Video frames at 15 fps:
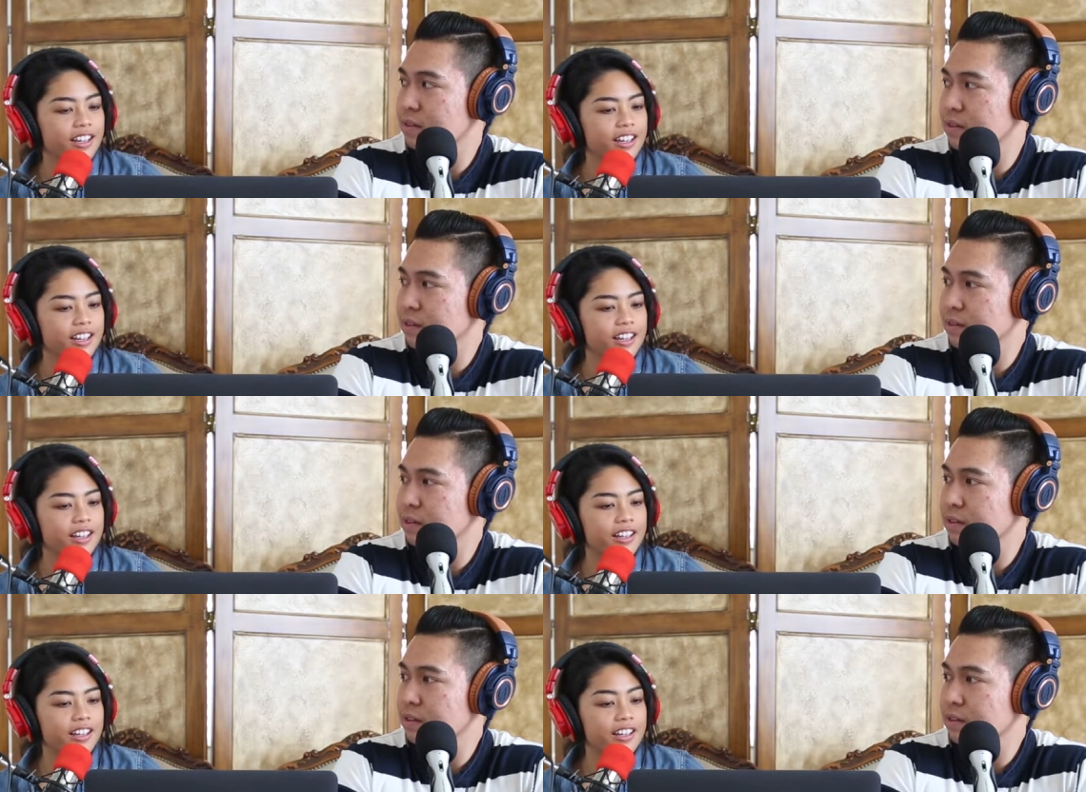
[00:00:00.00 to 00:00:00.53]

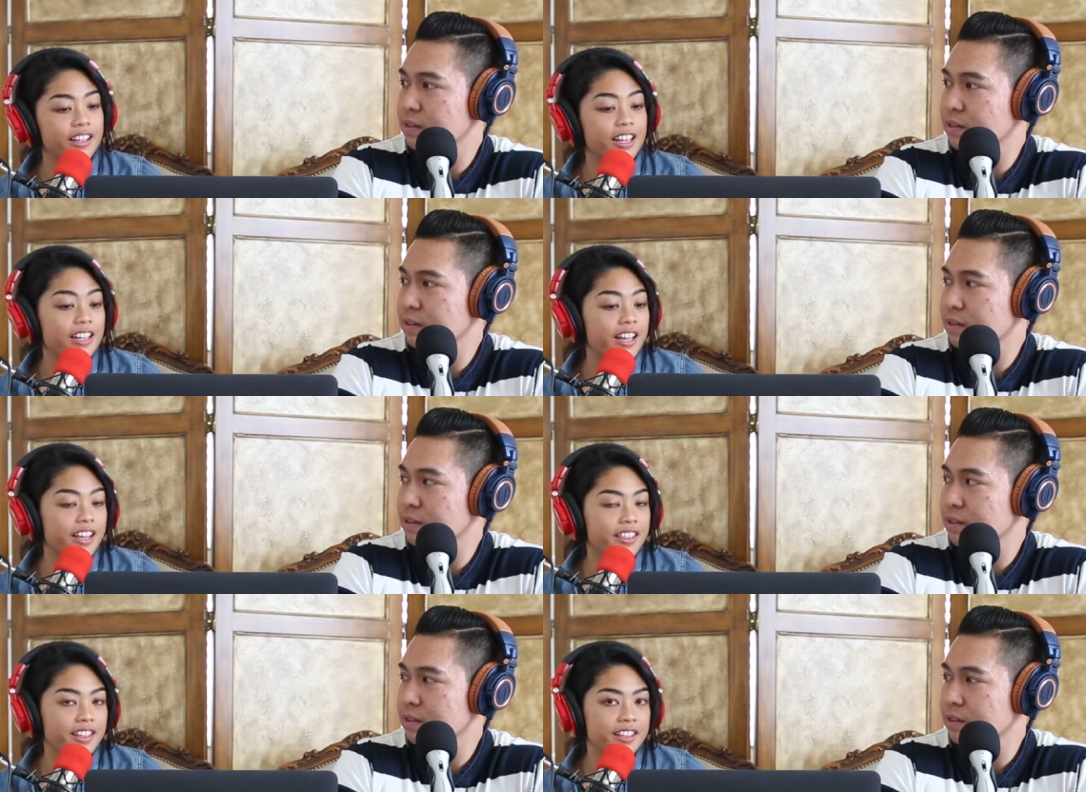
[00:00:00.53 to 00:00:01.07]
Speaker 1: uh, and
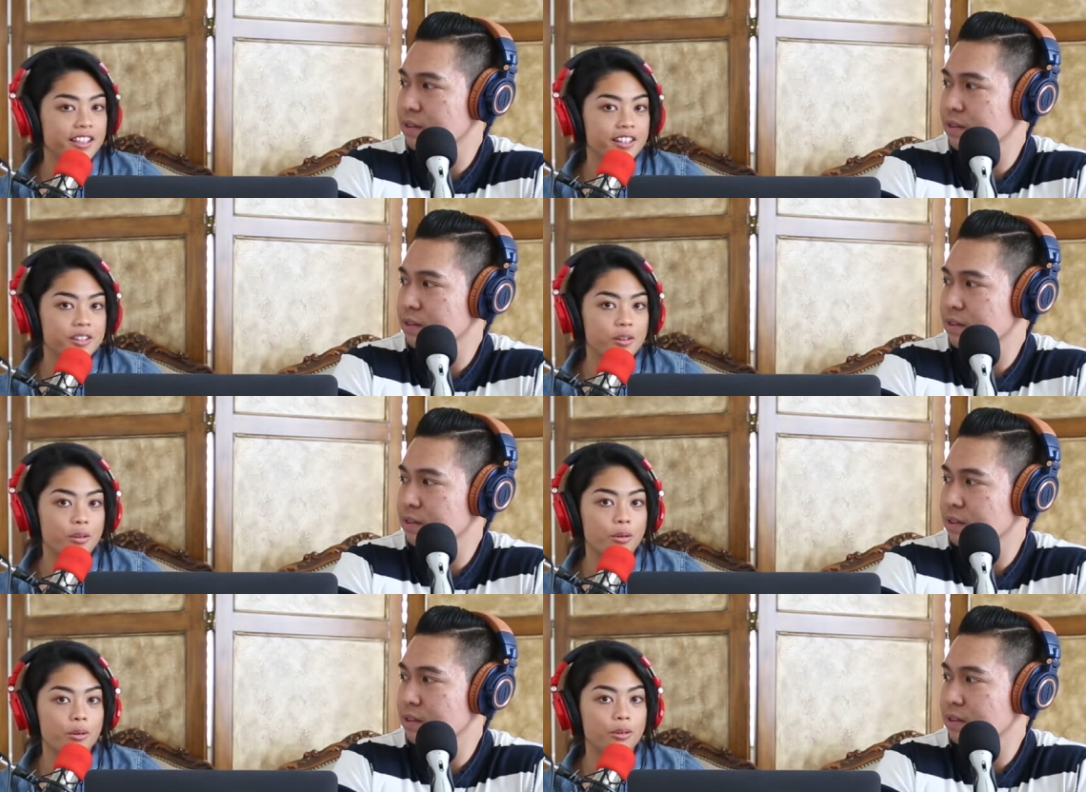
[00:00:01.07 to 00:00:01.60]
that I think
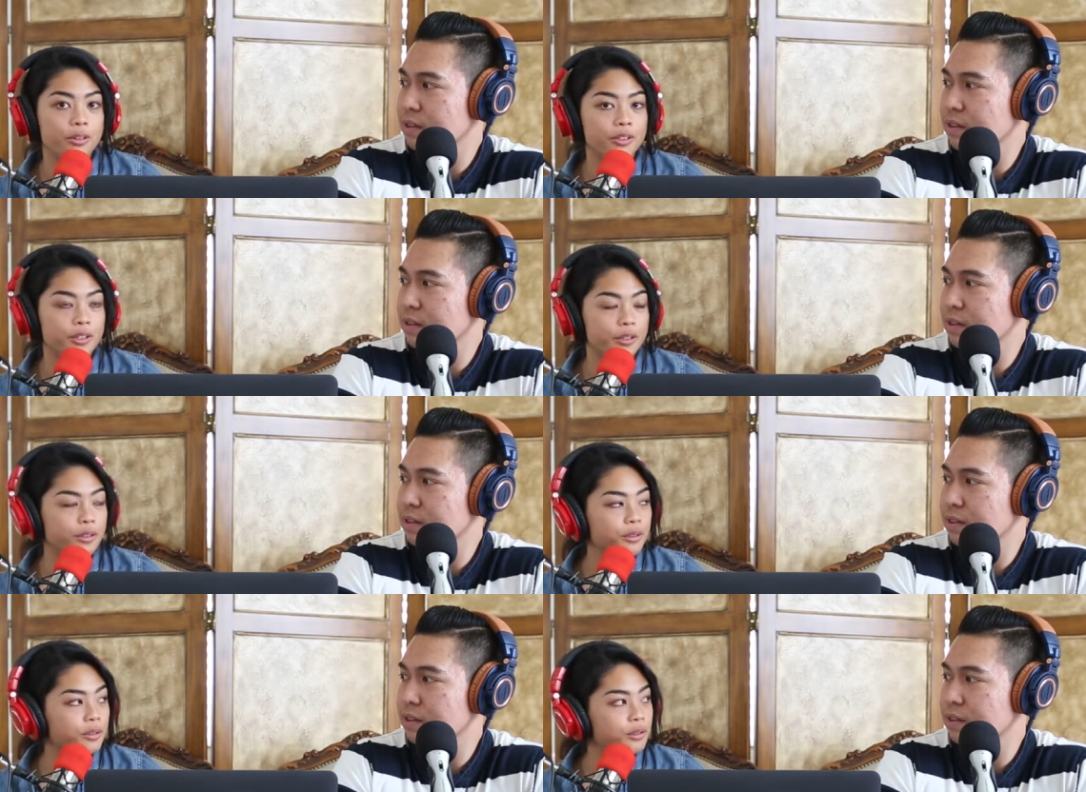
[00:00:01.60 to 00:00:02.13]
that's a whole
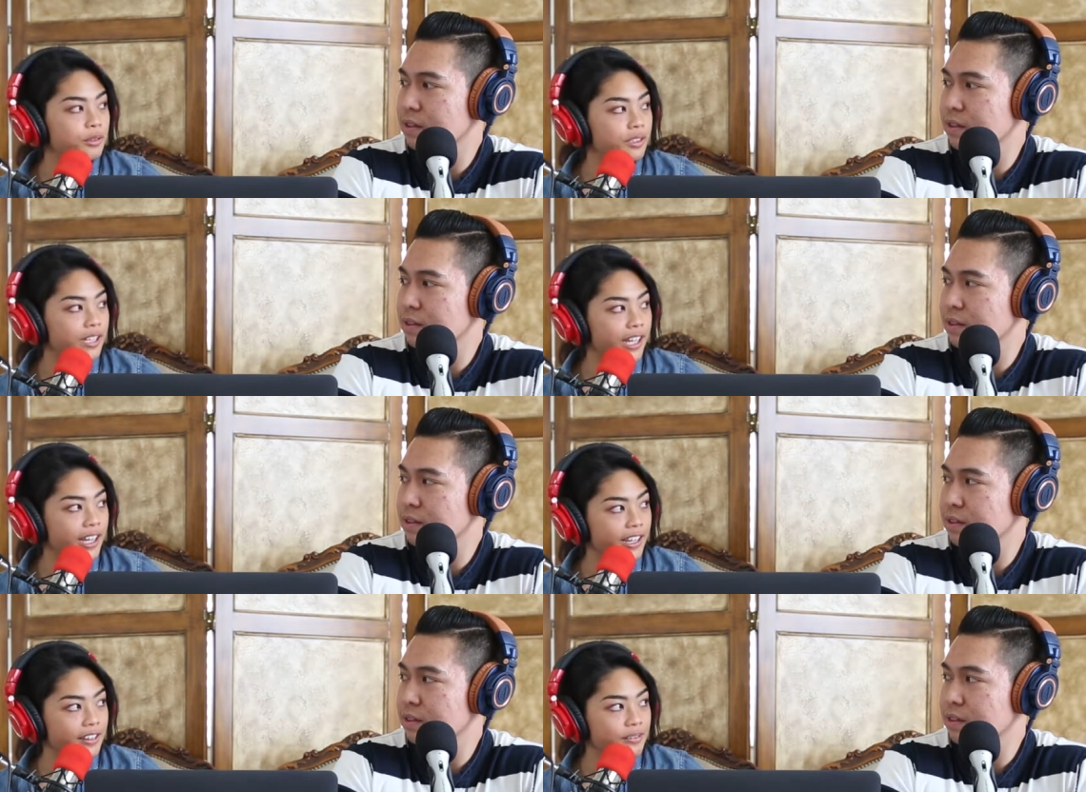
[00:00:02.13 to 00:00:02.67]
new
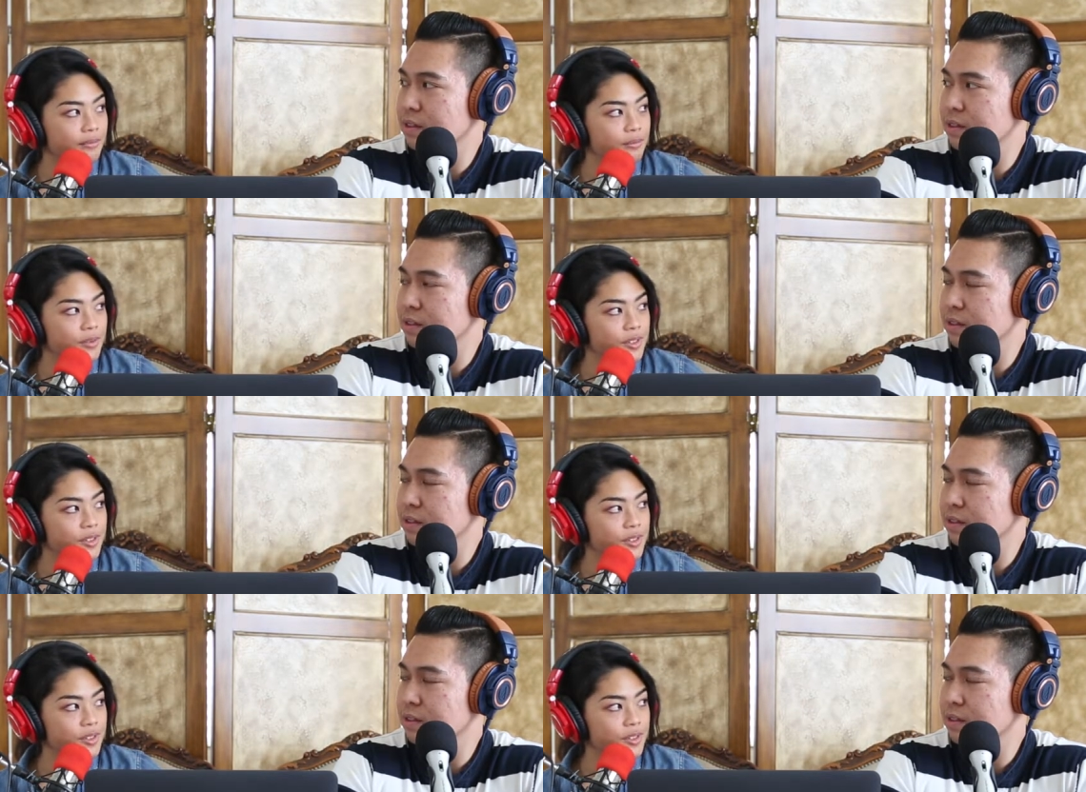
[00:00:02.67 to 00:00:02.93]
like